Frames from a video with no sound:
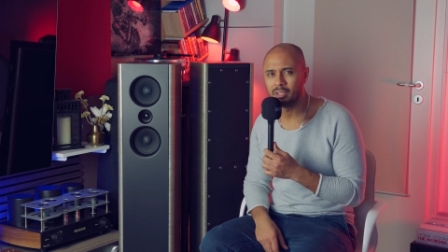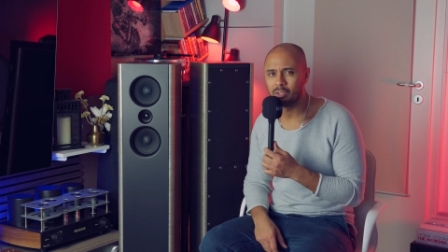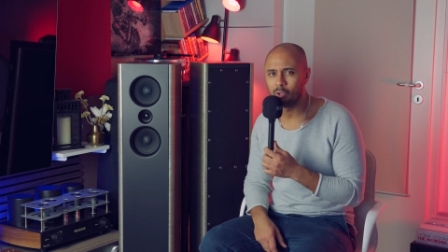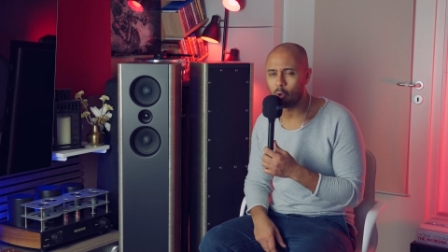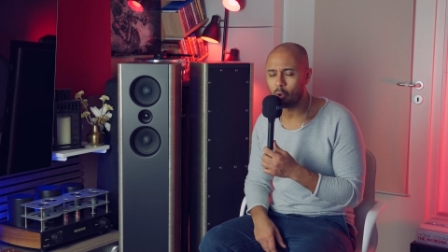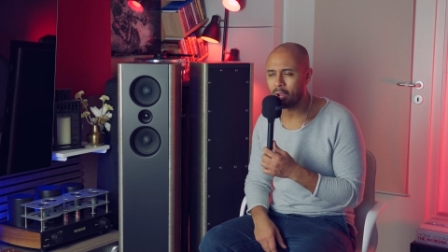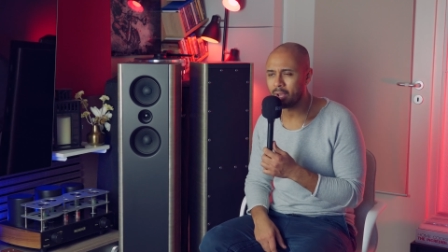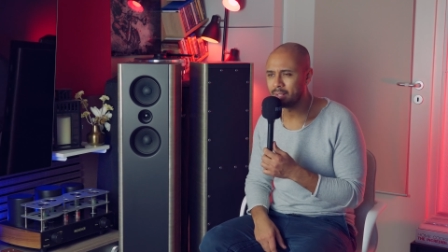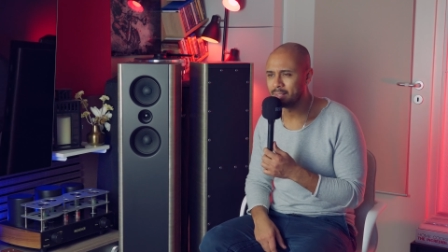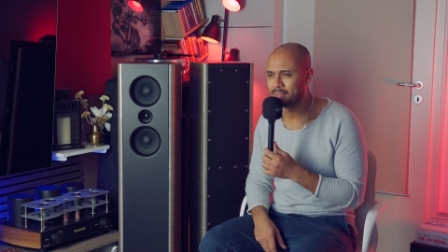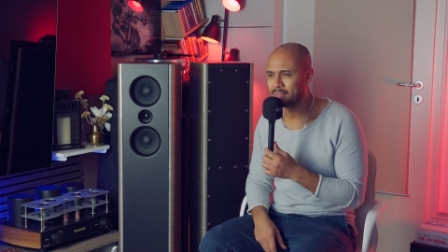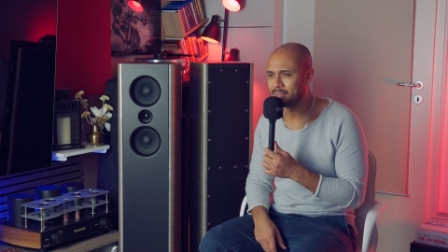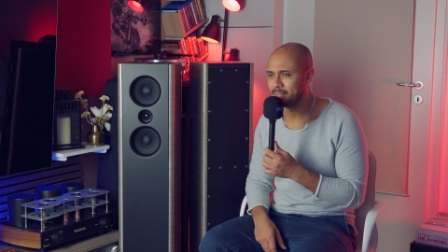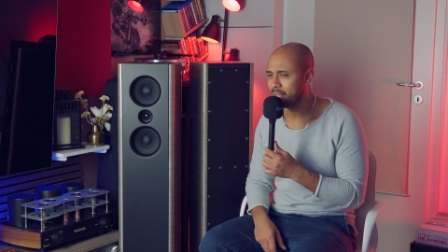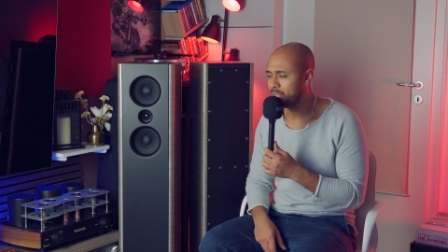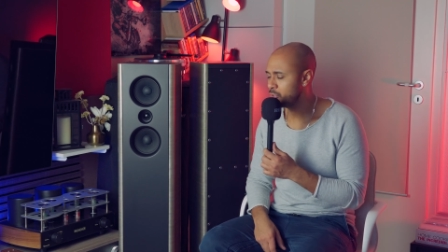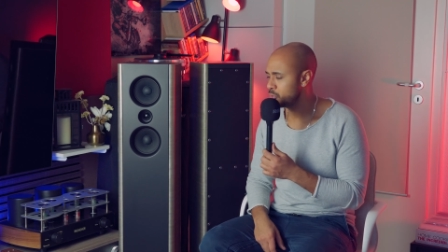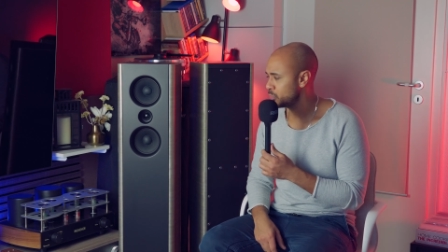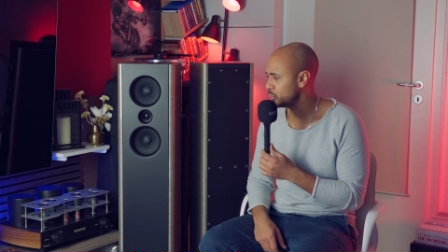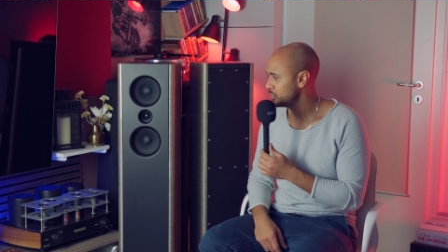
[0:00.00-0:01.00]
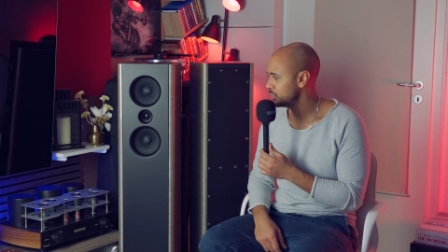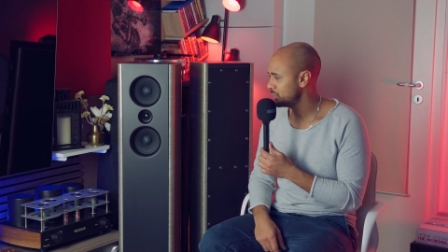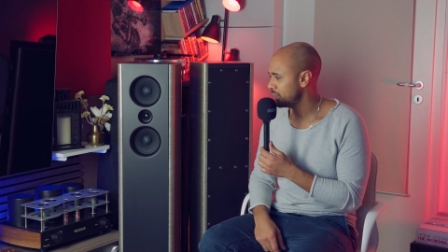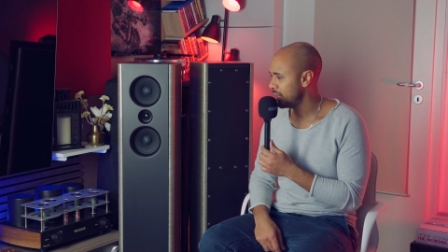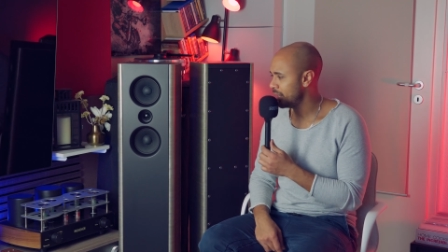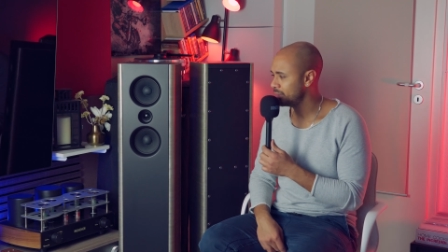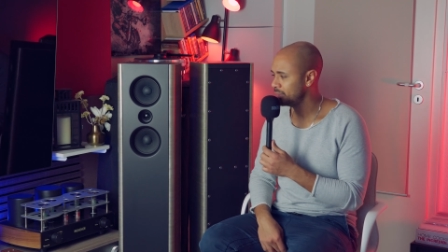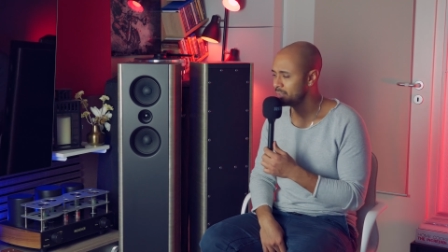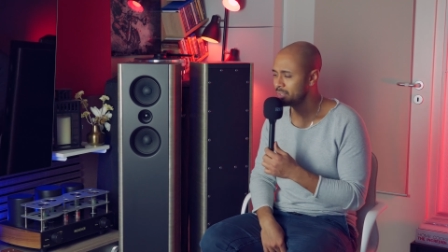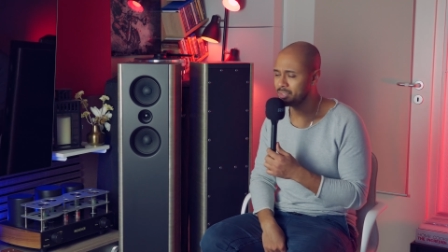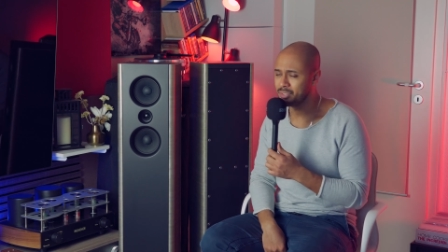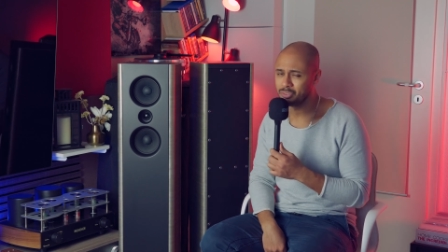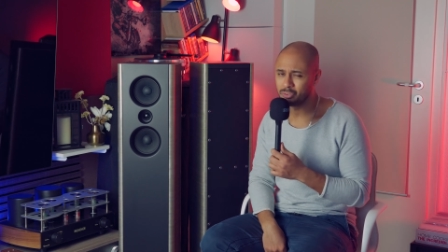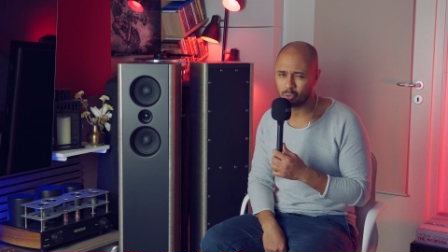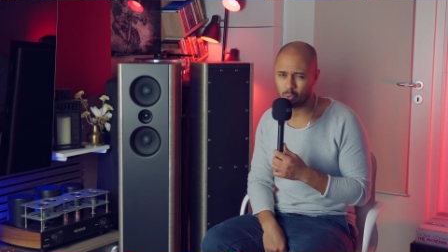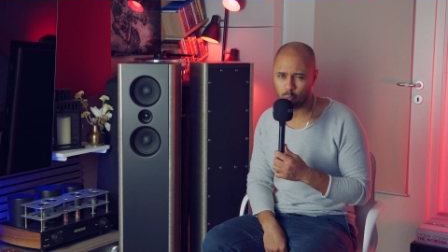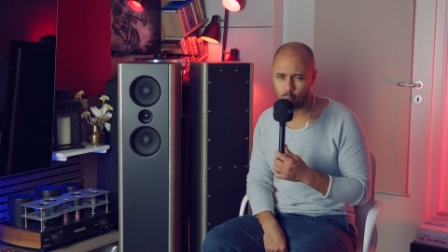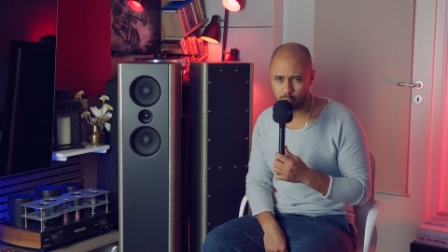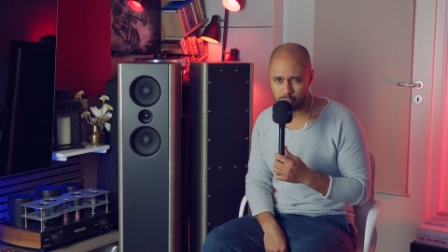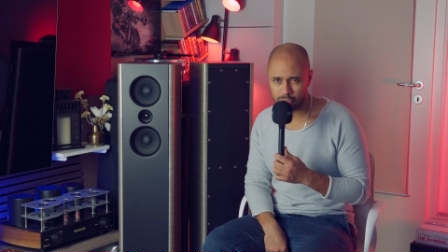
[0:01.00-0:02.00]
localizations and the
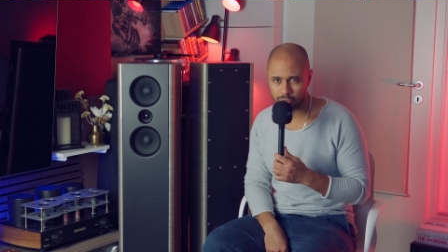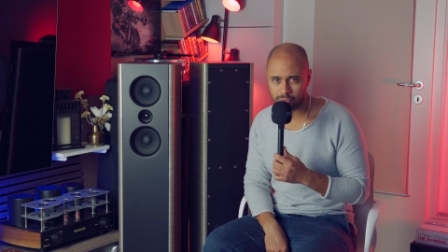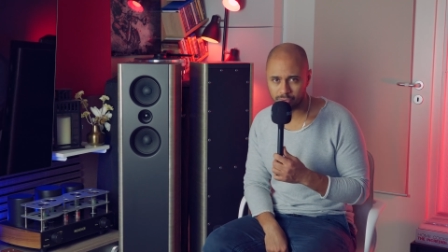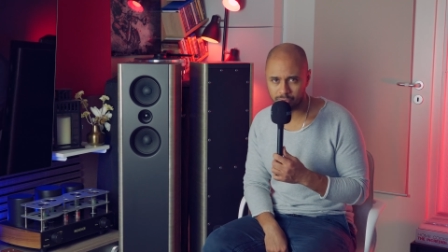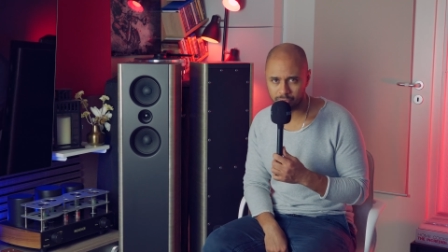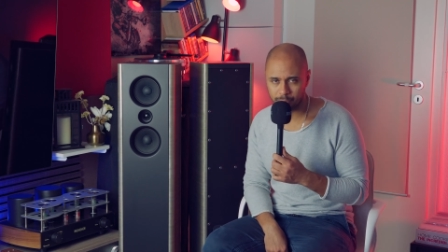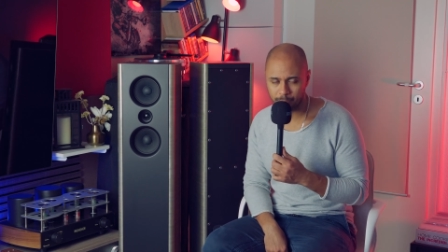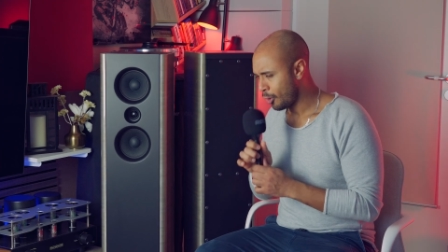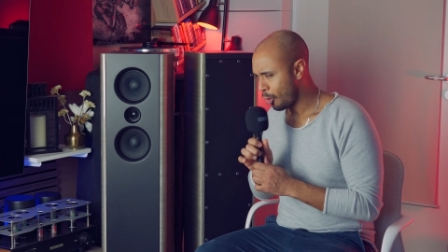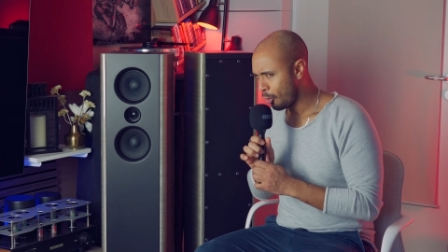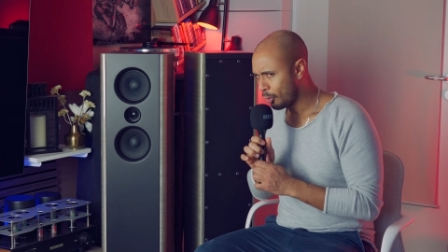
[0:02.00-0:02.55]
resolutions.